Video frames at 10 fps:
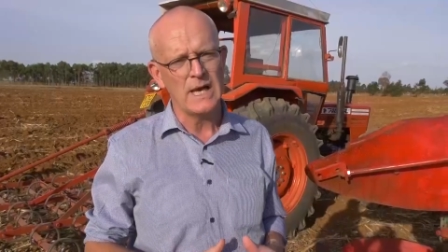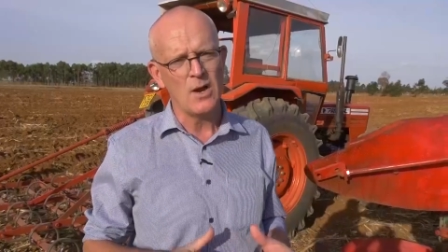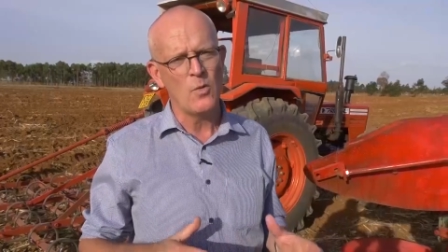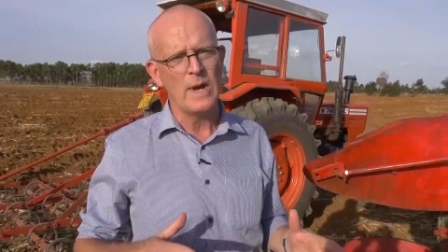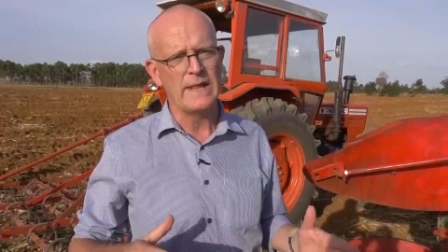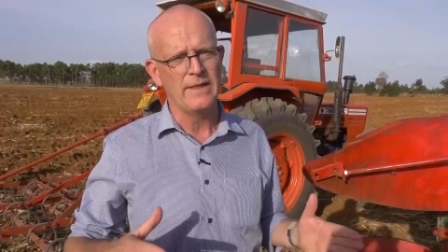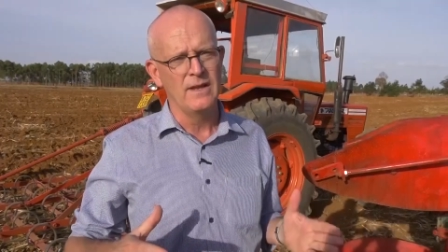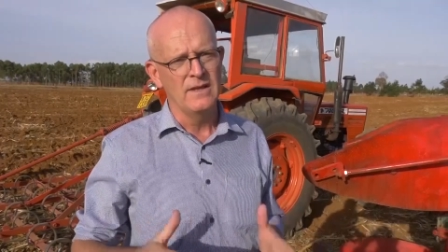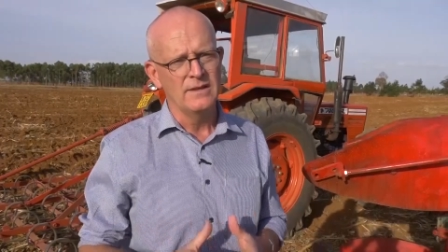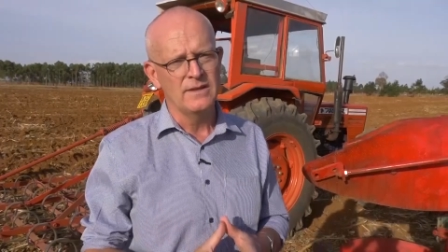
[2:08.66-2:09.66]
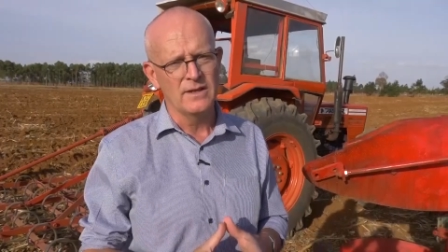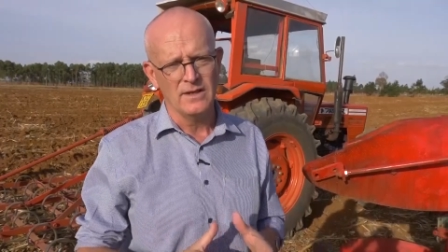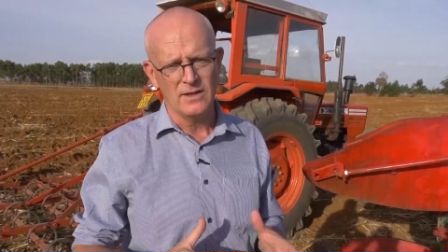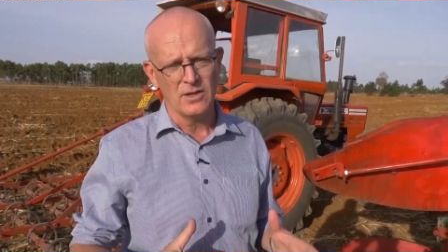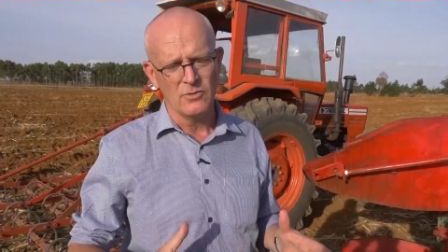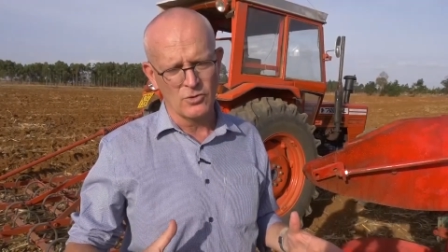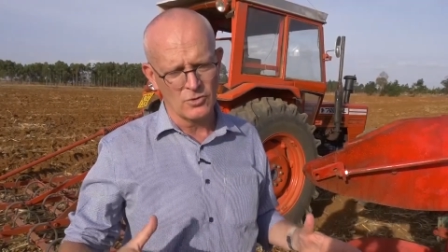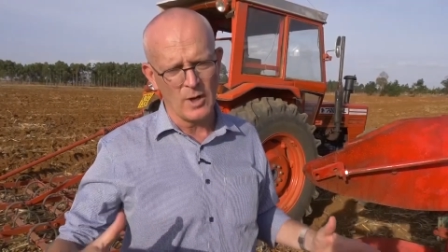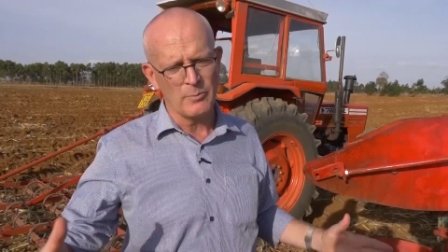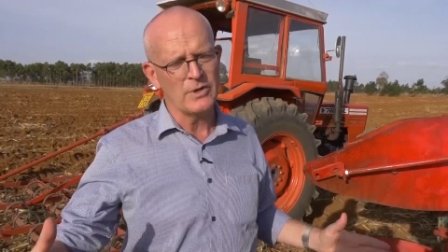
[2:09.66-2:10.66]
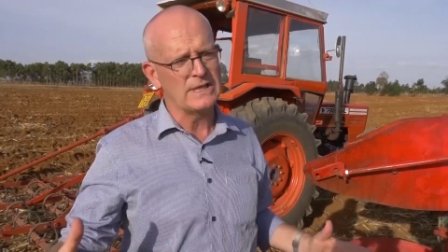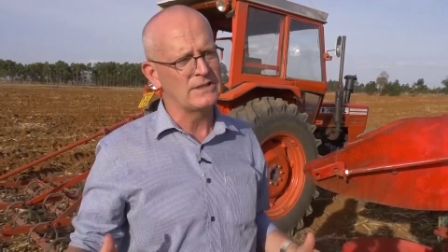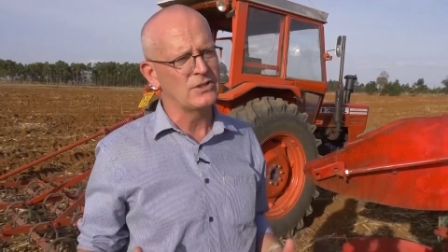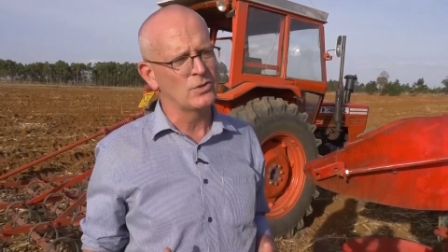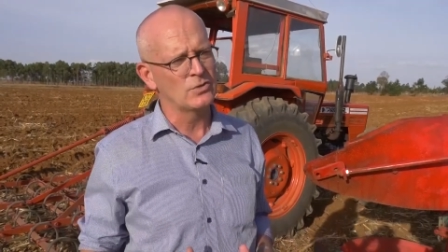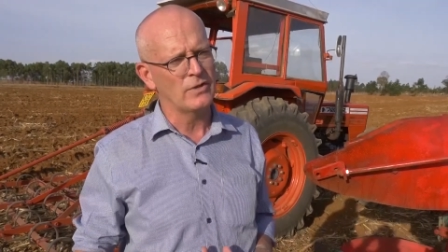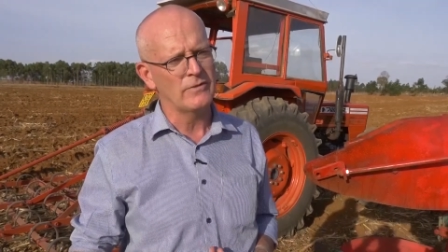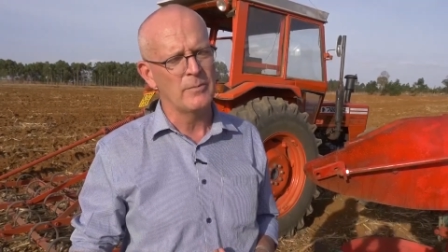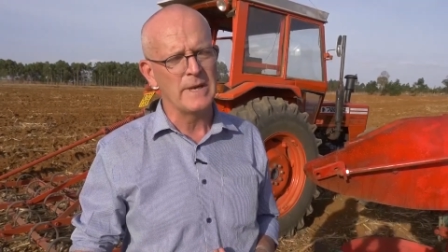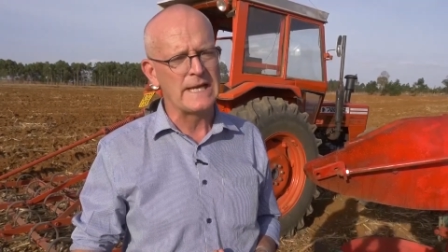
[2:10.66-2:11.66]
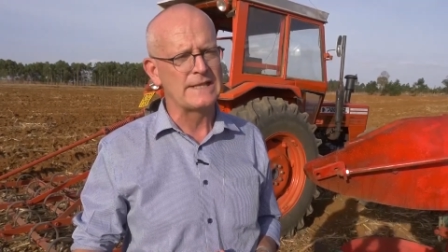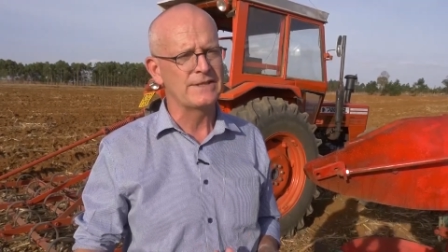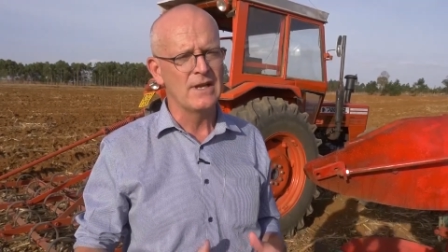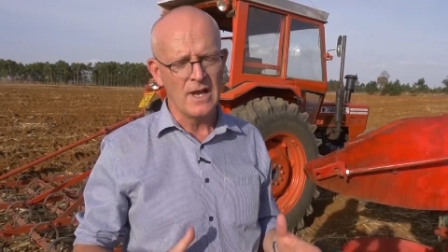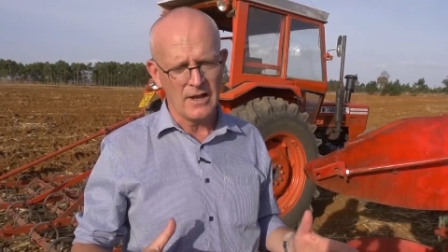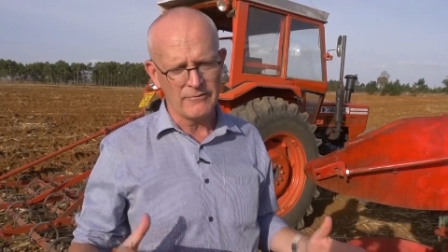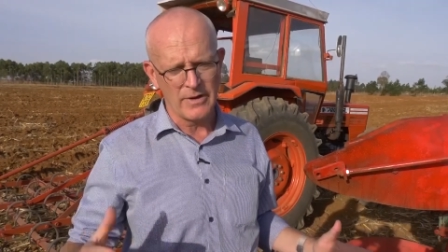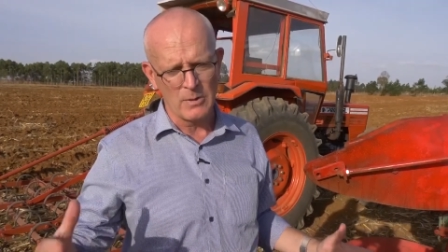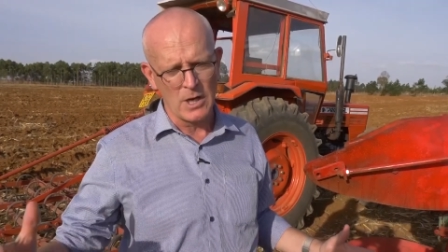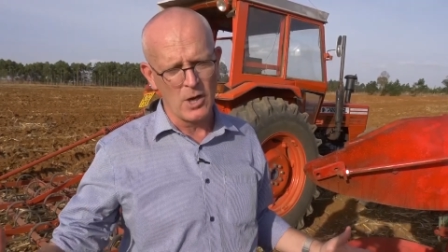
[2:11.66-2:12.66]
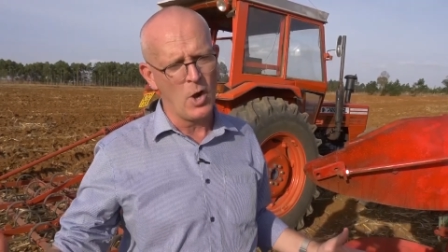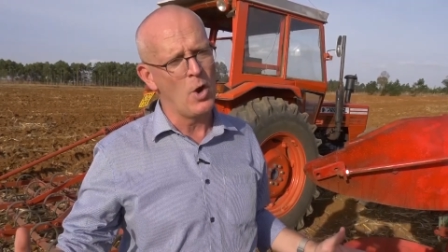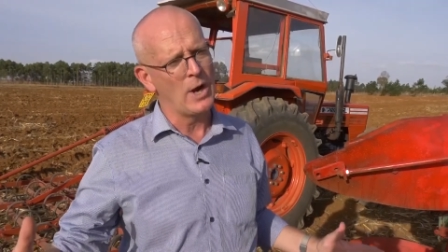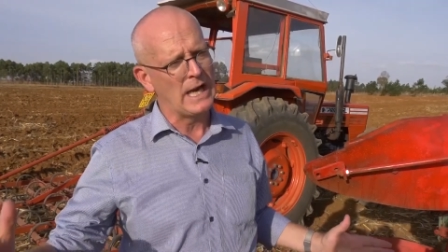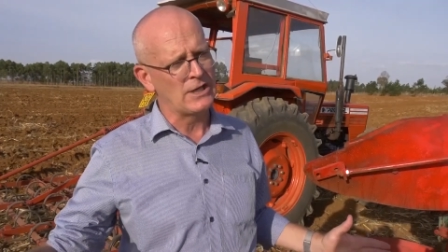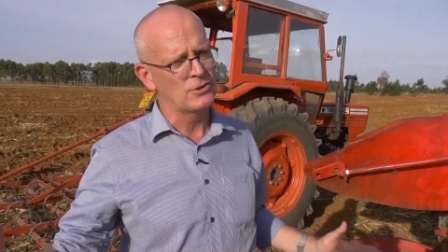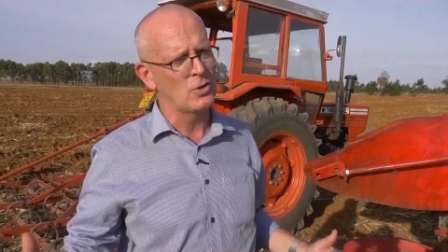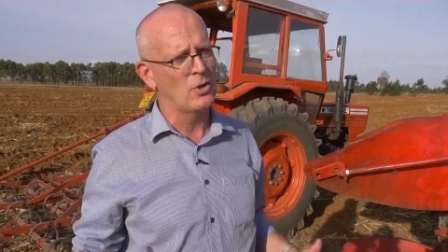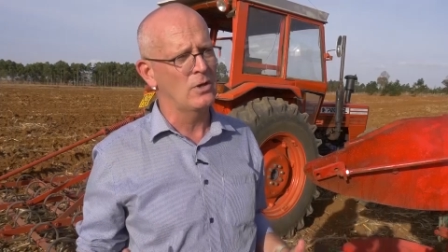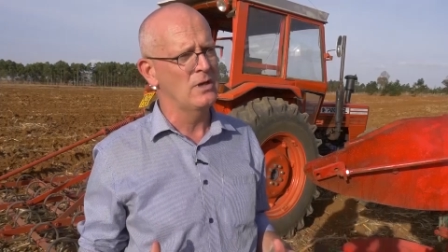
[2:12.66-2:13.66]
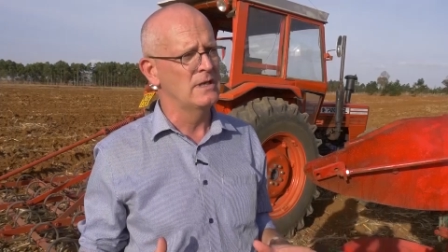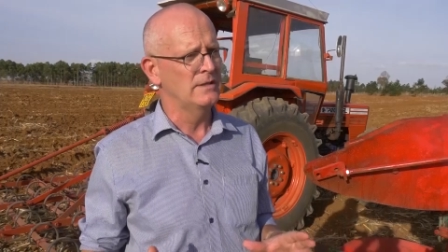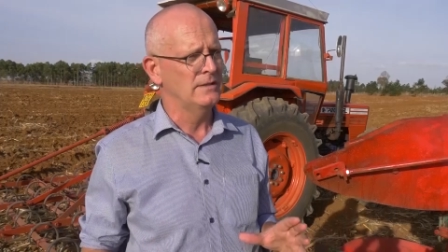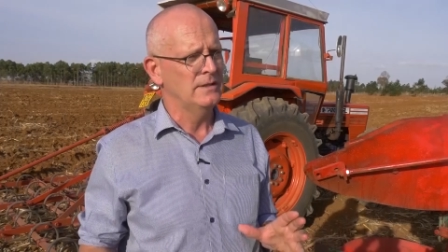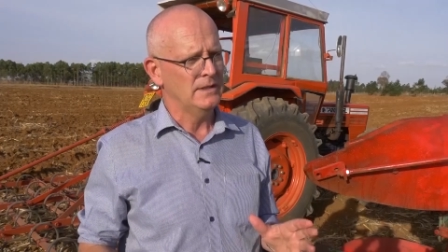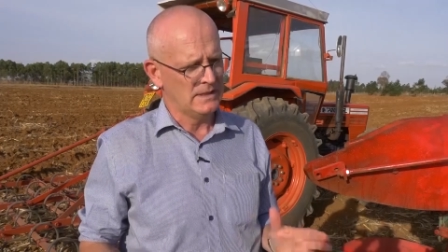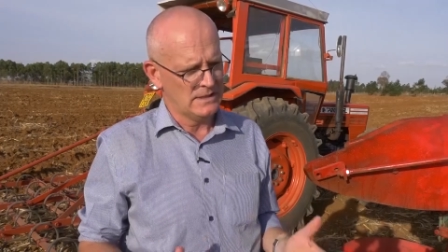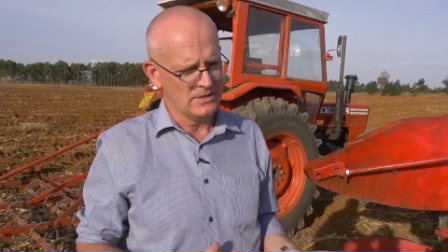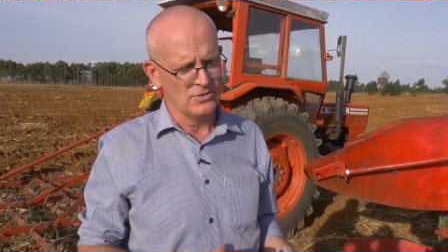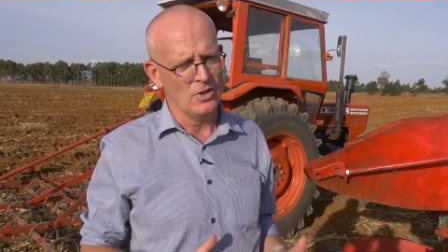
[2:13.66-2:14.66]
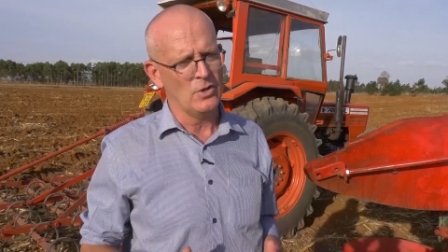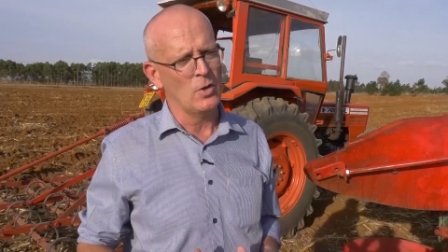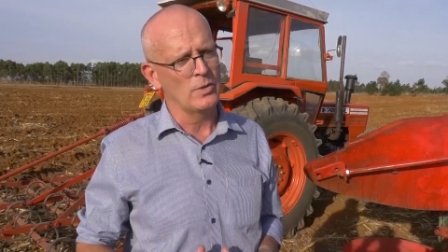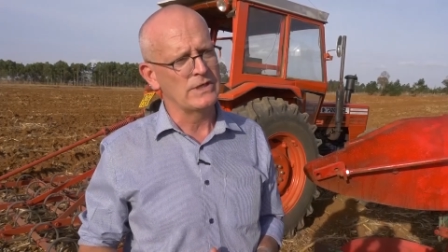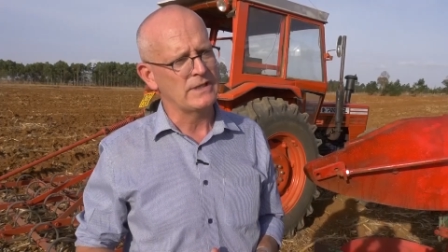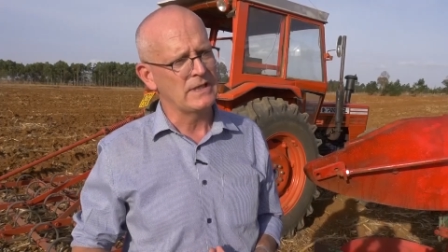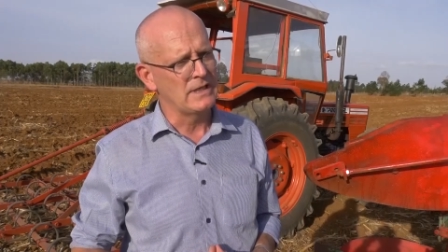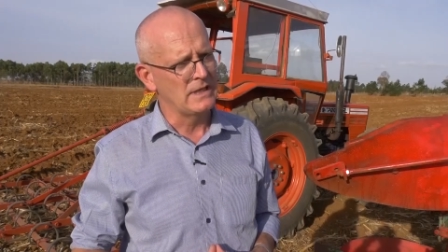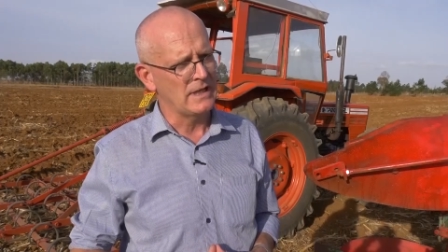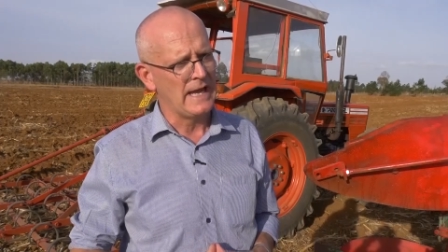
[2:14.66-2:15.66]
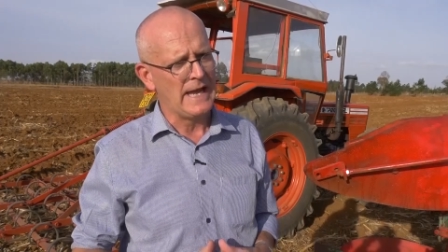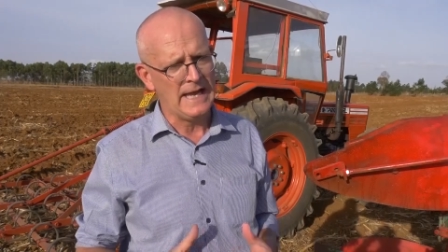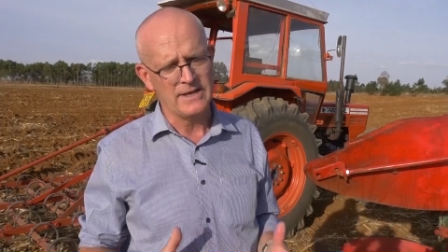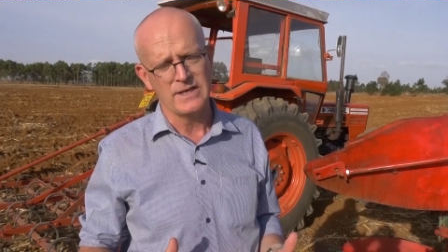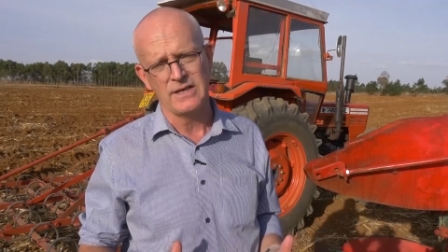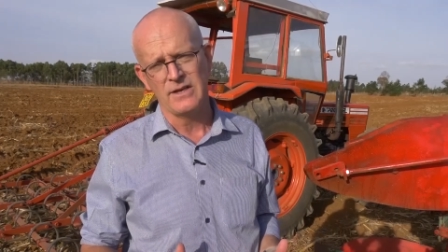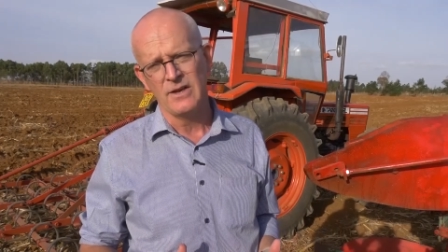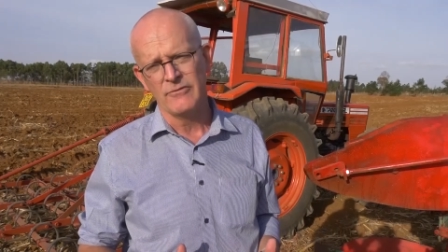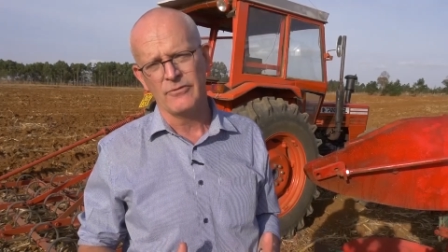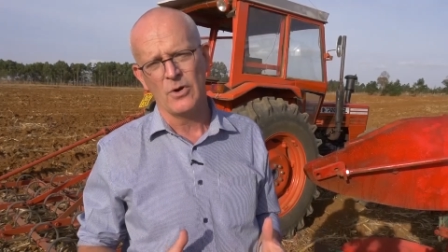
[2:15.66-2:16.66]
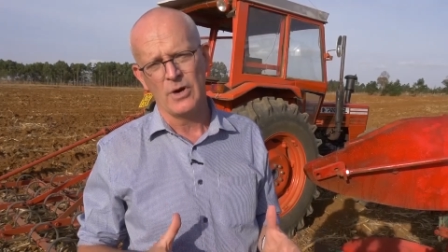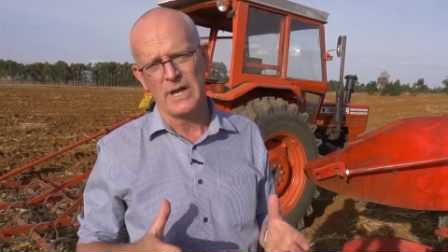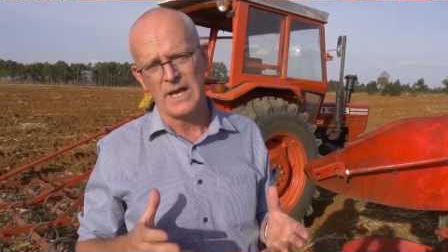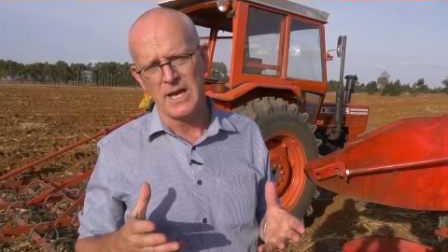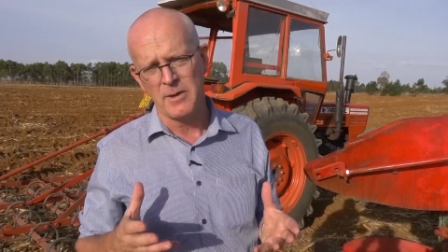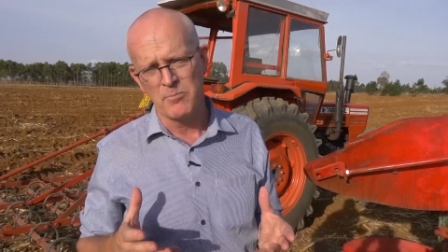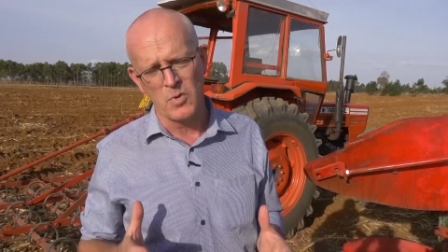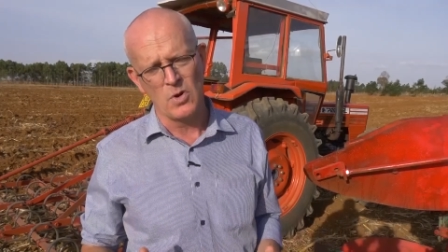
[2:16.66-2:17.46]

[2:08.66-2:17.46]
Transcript: plow, when the crop residues of the maize are very long and tall, it is not always e handy for a um,